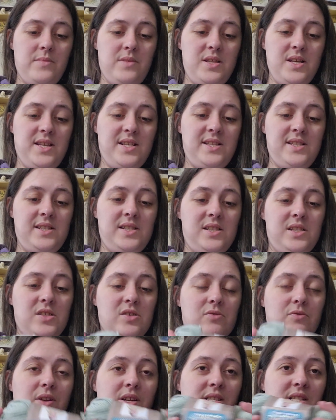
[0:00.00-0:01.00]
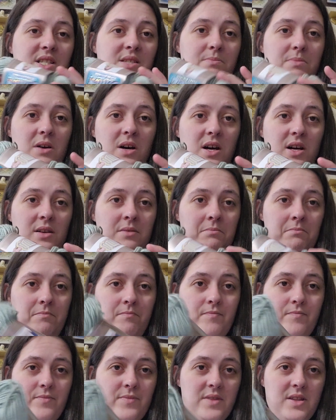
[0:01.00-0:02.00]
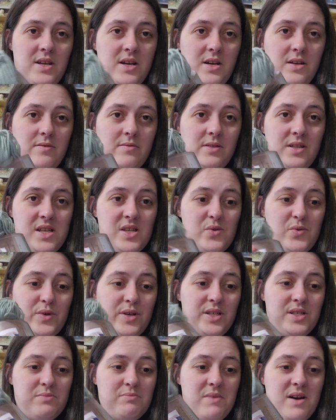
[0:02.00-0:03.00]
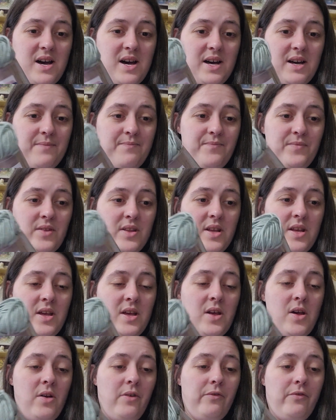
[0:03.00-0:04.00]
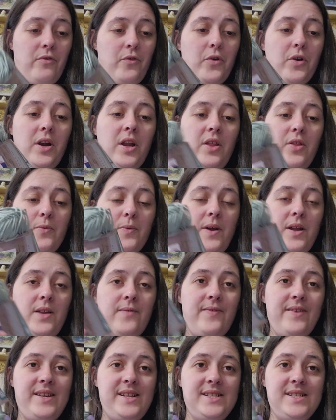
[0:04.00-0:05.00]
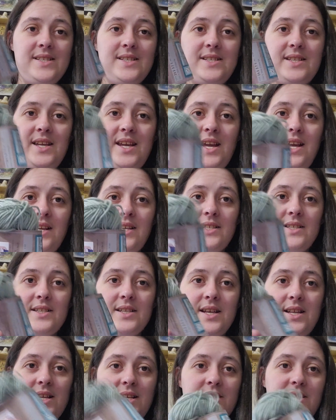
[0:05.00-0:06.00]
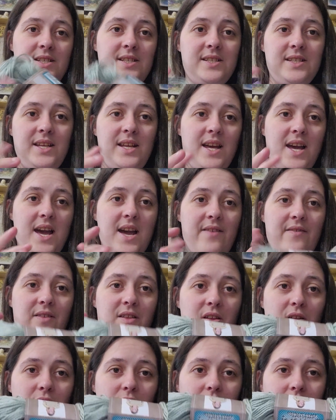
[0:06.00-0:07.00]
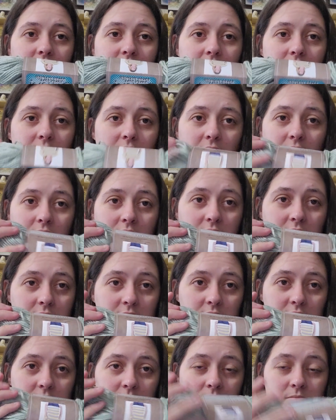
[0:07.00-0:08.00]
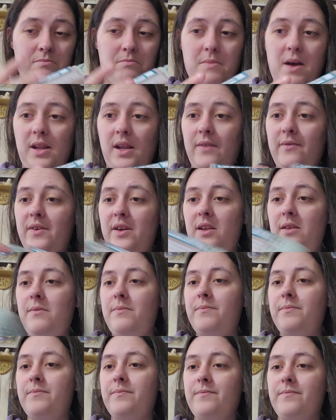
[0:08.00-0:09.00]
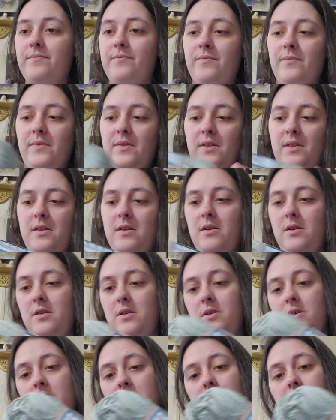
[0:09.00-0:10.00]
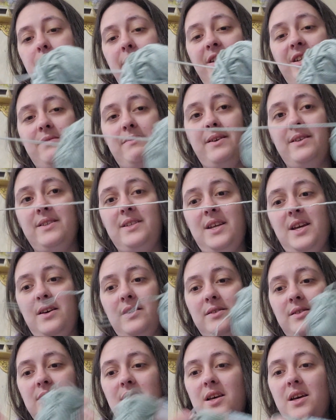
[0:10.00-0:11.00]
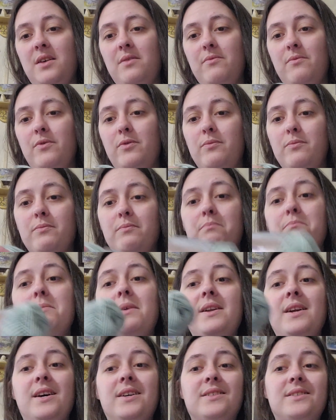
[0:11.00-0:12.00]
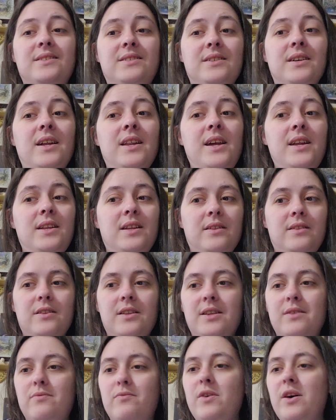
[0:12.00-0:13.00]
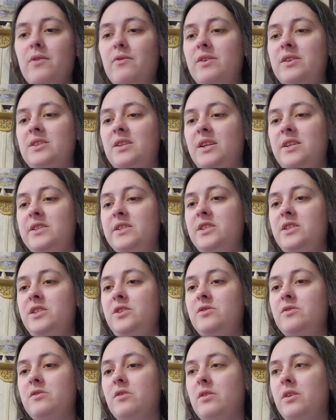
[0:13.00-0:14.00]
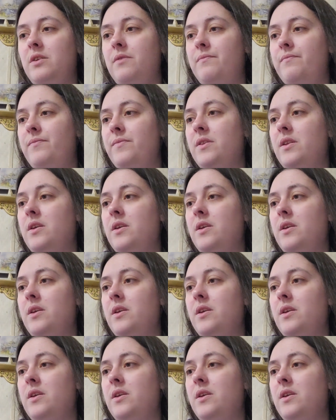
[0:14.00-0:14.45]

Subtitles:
This is Serene Spa. This was my 43 to 56, and as you see, I've used a good amount of it. Make sure my tail's my tail's connected, so that's what I recently just used on it.